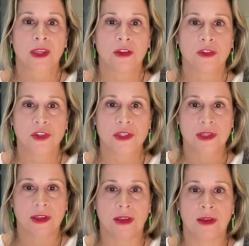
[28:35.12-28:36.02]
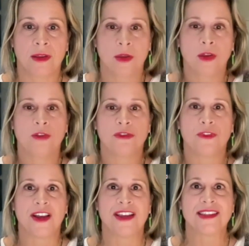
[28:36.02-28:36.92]
you just you
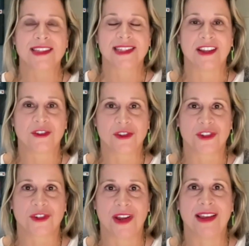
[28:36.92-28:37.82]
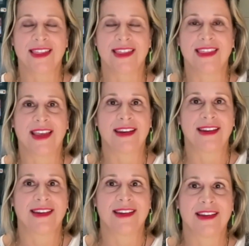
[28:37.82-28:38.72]
find this inner strength that
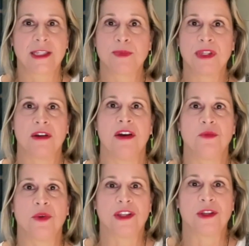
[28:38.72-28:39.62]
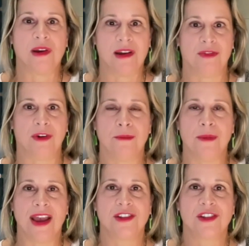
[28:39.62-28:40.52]
is beyond what you ever
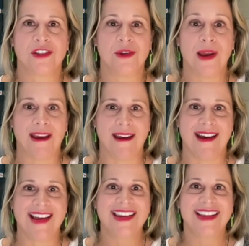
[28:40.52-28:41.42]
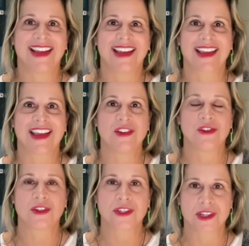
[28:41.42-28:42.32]
imagined you had and you're
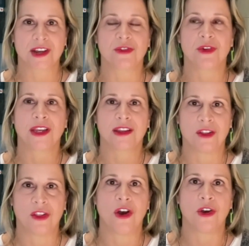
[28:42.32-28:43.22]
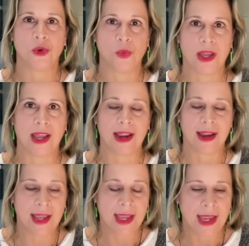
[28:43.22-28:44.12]
discovering it along the way
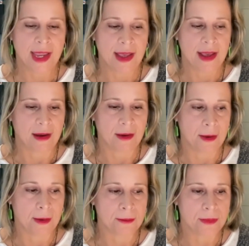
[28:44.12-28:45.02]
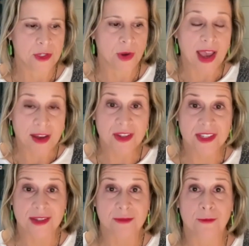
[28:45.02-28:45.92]
um, so having
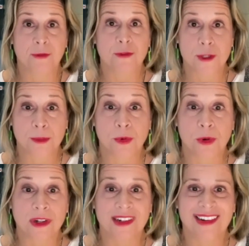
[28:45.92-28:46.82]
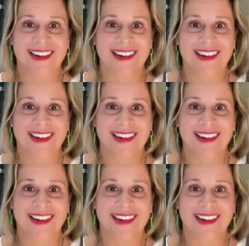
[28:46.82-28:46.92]
some support